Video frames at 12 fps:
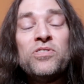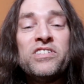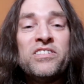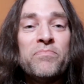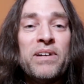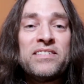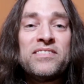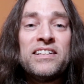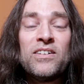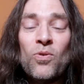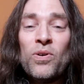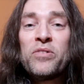a
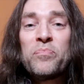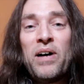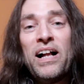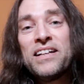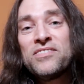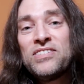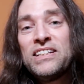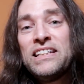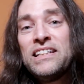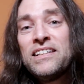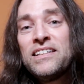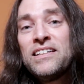domestic oil policy